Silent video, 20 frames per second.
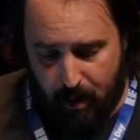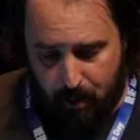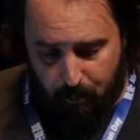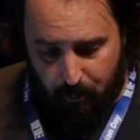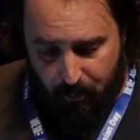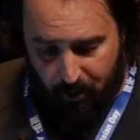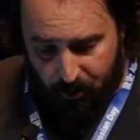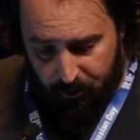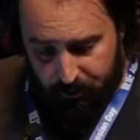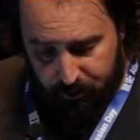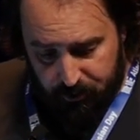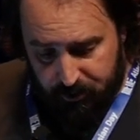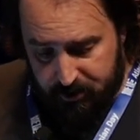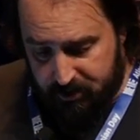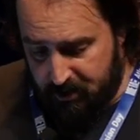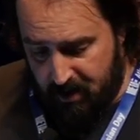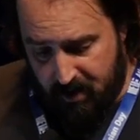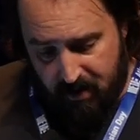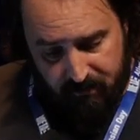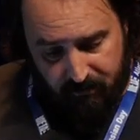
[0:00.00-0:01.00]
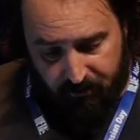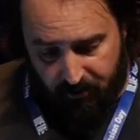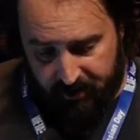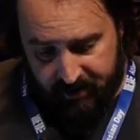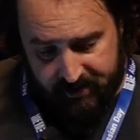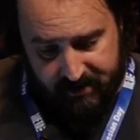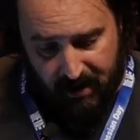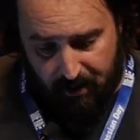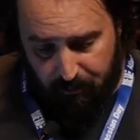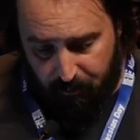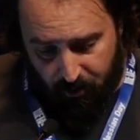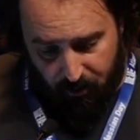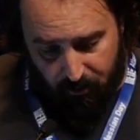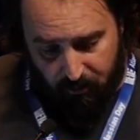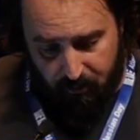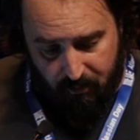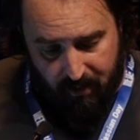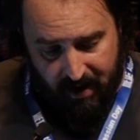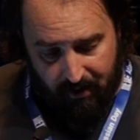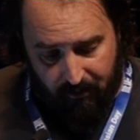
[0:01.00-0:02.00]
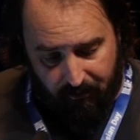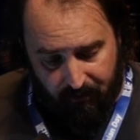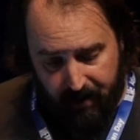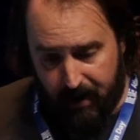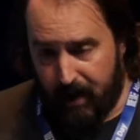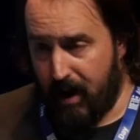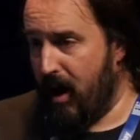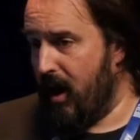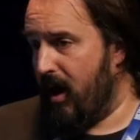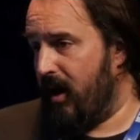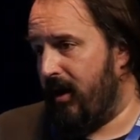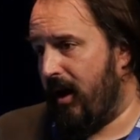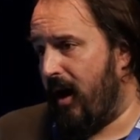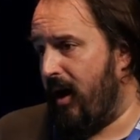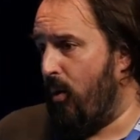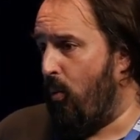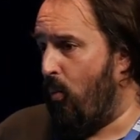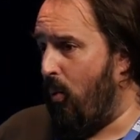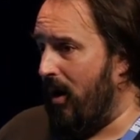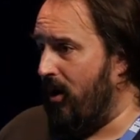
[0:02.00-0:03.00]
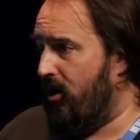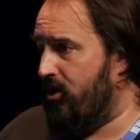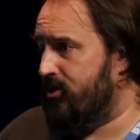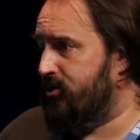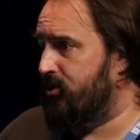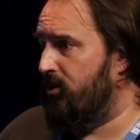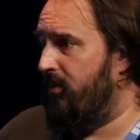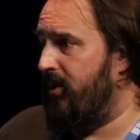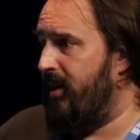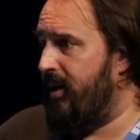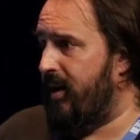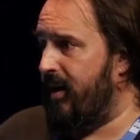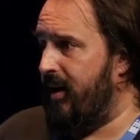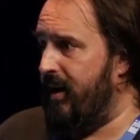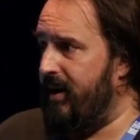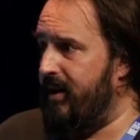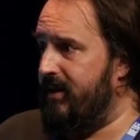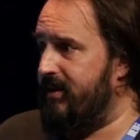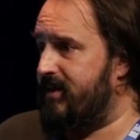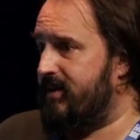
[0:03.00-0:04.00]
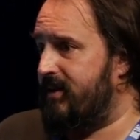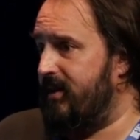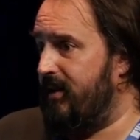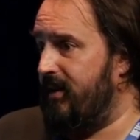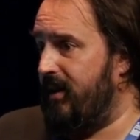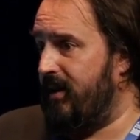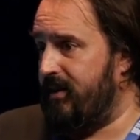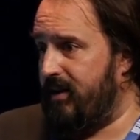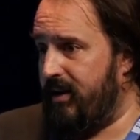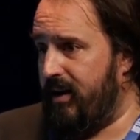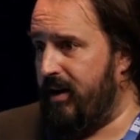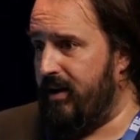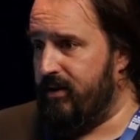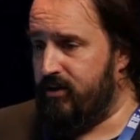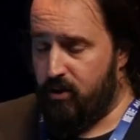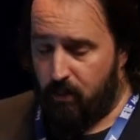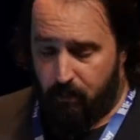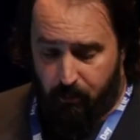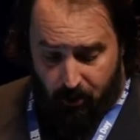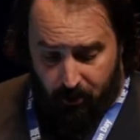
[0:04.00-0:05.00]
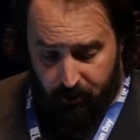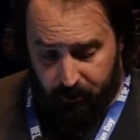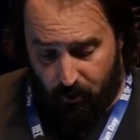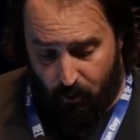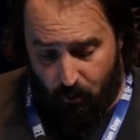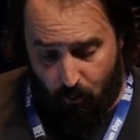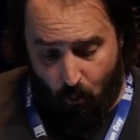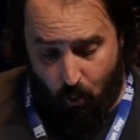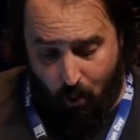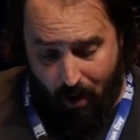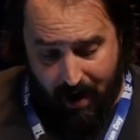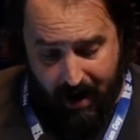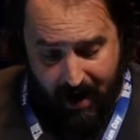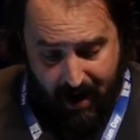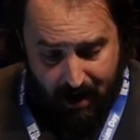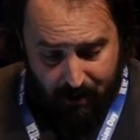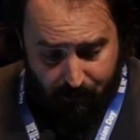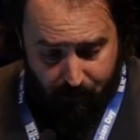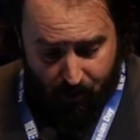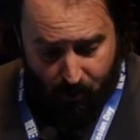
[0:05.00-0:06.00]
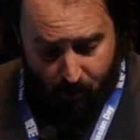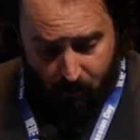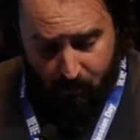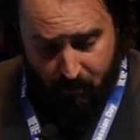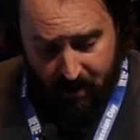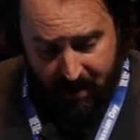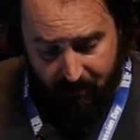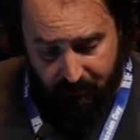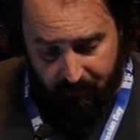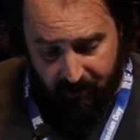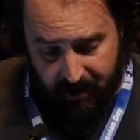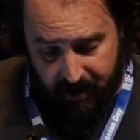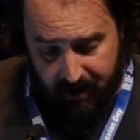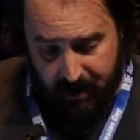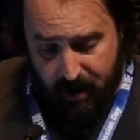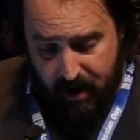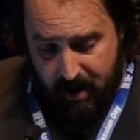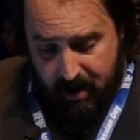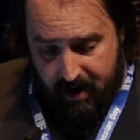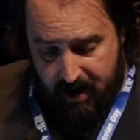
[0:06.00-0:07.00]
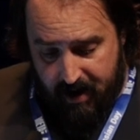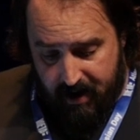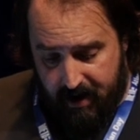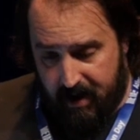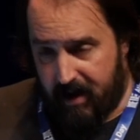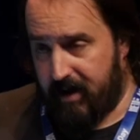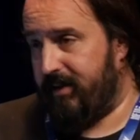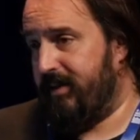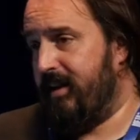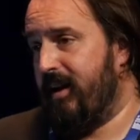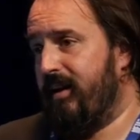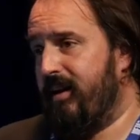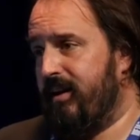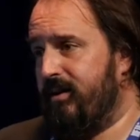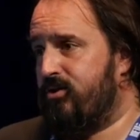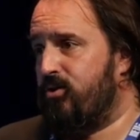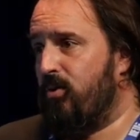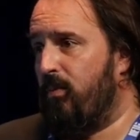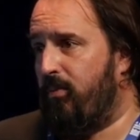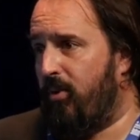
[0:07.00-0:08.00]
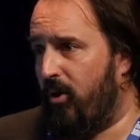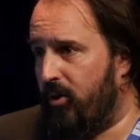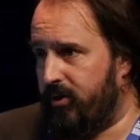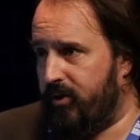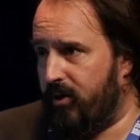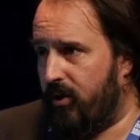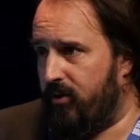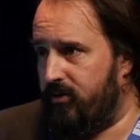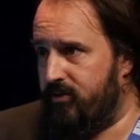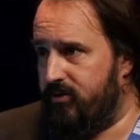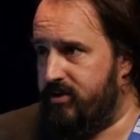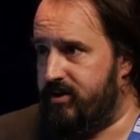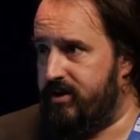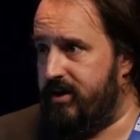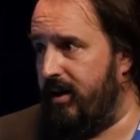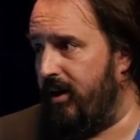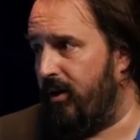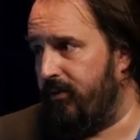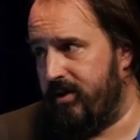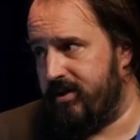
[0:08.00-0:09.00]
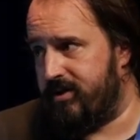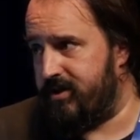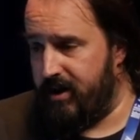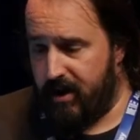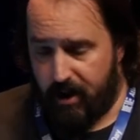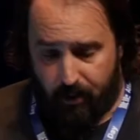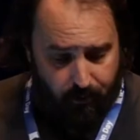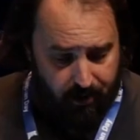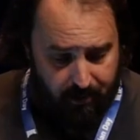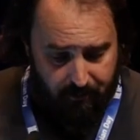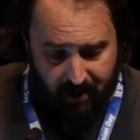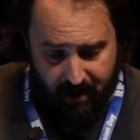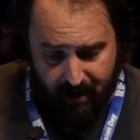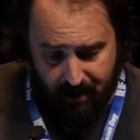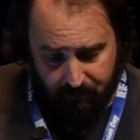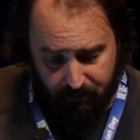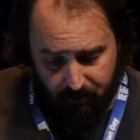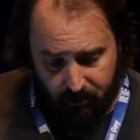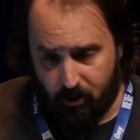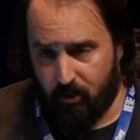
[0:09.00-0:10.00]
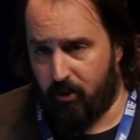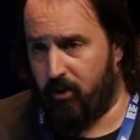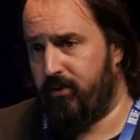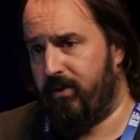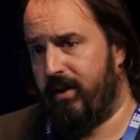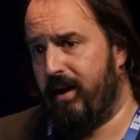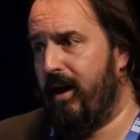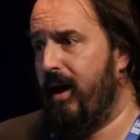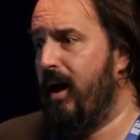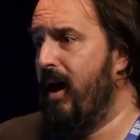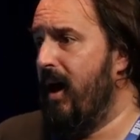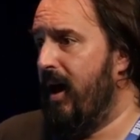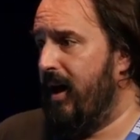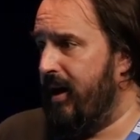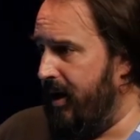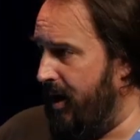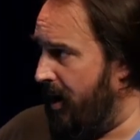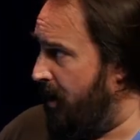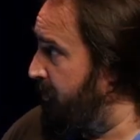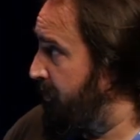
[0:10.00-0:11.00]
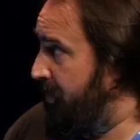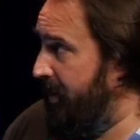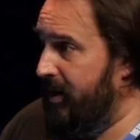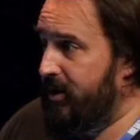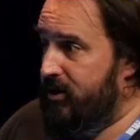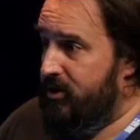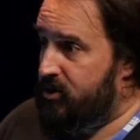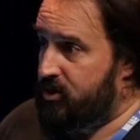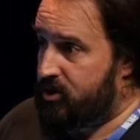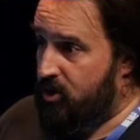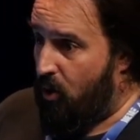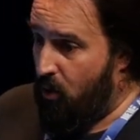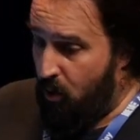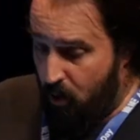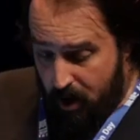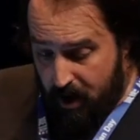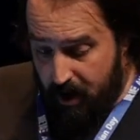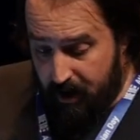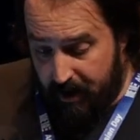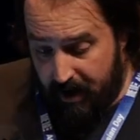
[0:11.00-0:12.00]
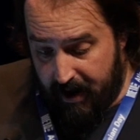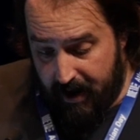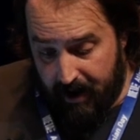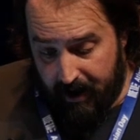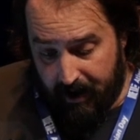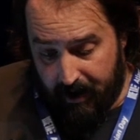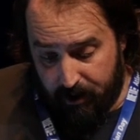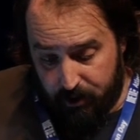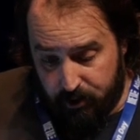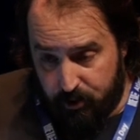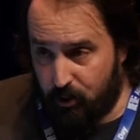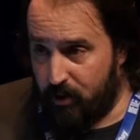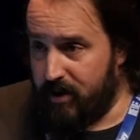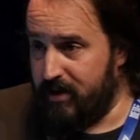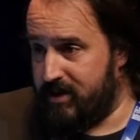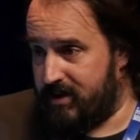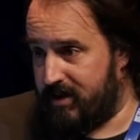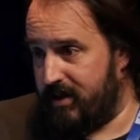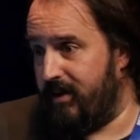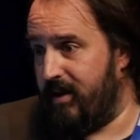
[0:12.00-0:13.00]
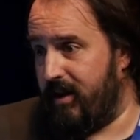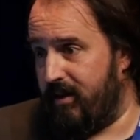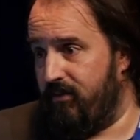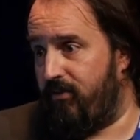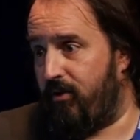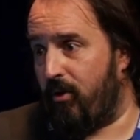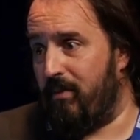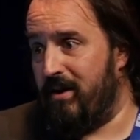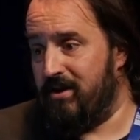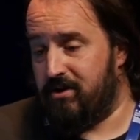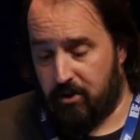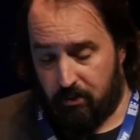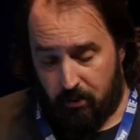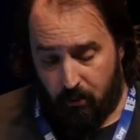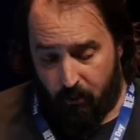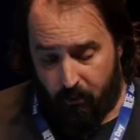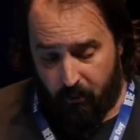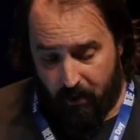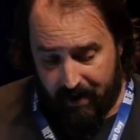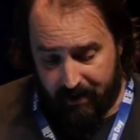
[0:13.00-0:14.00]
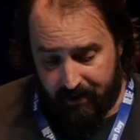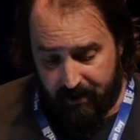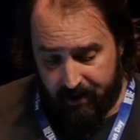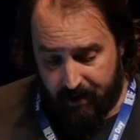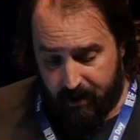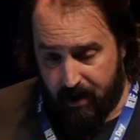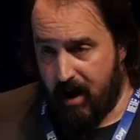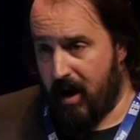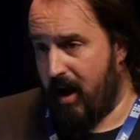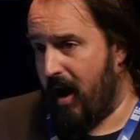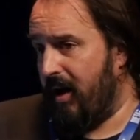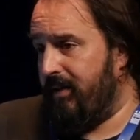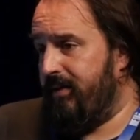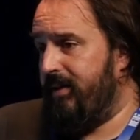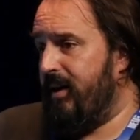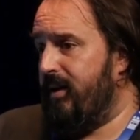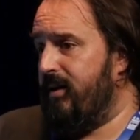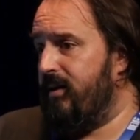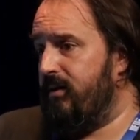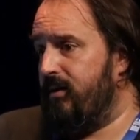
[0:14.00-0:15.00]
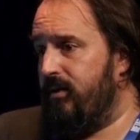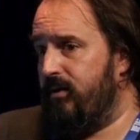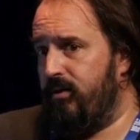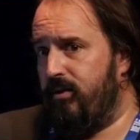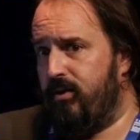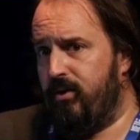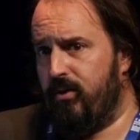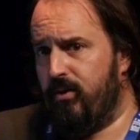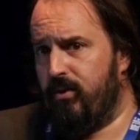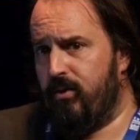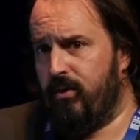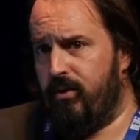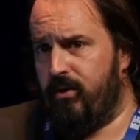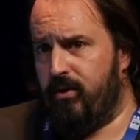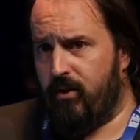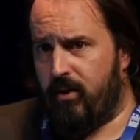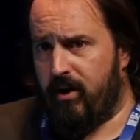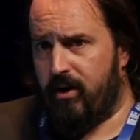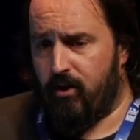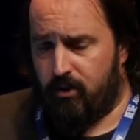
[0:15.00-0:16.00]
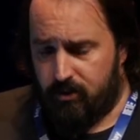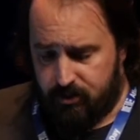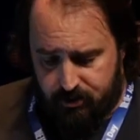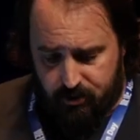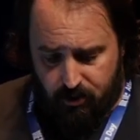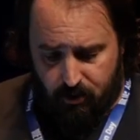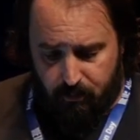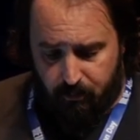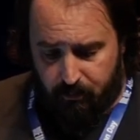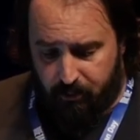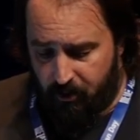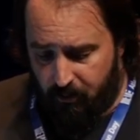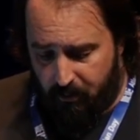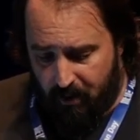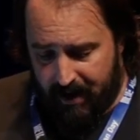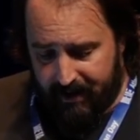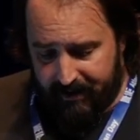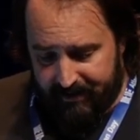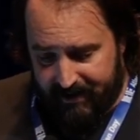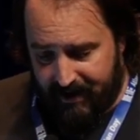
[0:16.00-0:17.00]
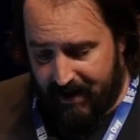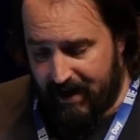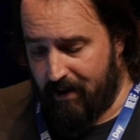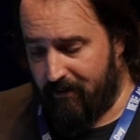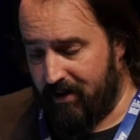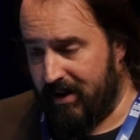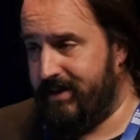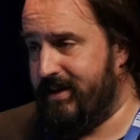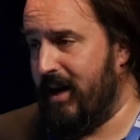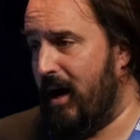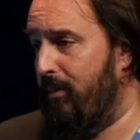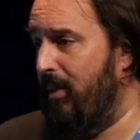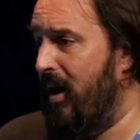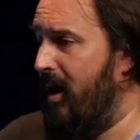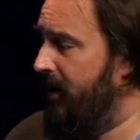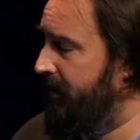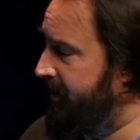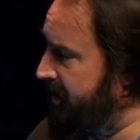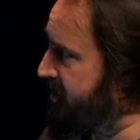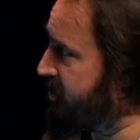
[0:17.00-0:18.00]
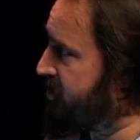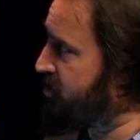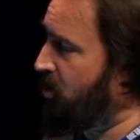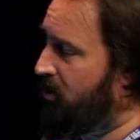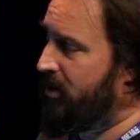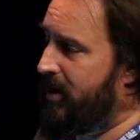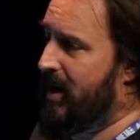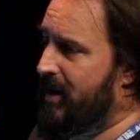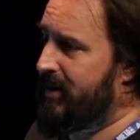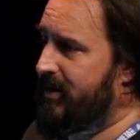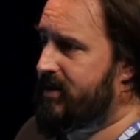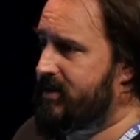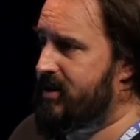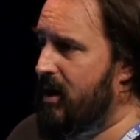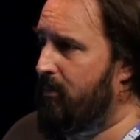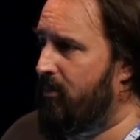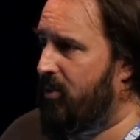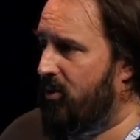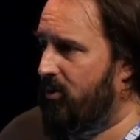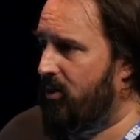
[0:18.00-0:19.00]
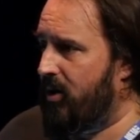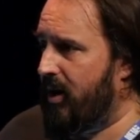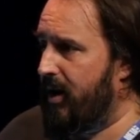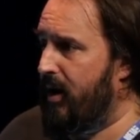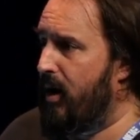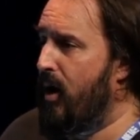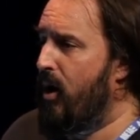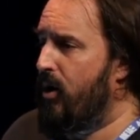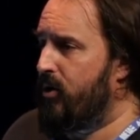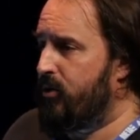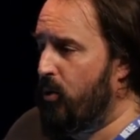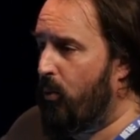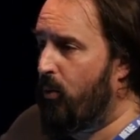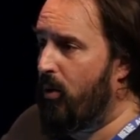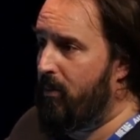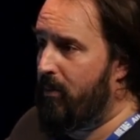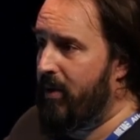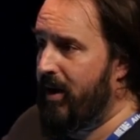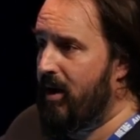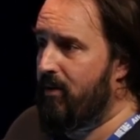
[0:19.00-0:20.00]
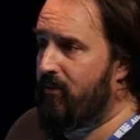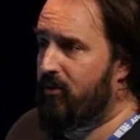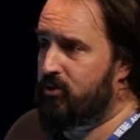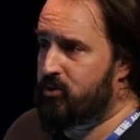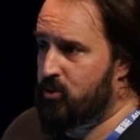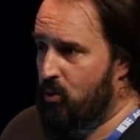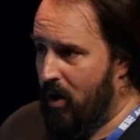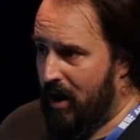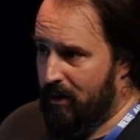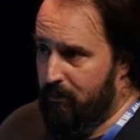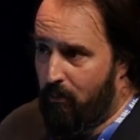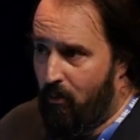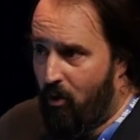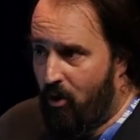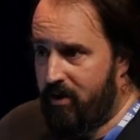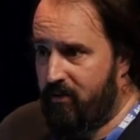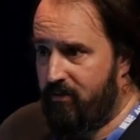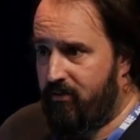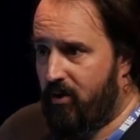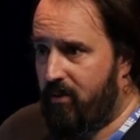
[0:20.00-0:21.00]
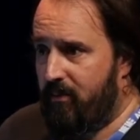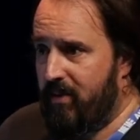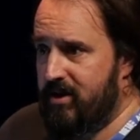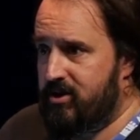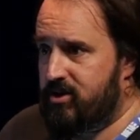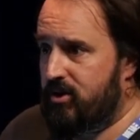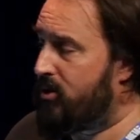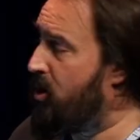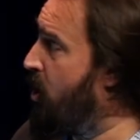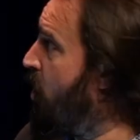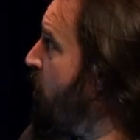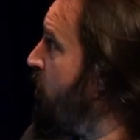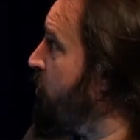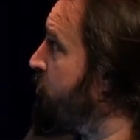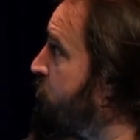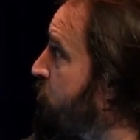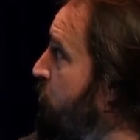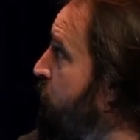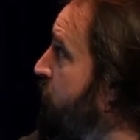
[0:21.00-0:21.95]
products. For example, maybe one customer is needing support on one app, or maybe they need support on the CRM app or the ERP, so you can see the information right there. And then you can also provide the level type. This is only an example, okay? You will be able to add more information to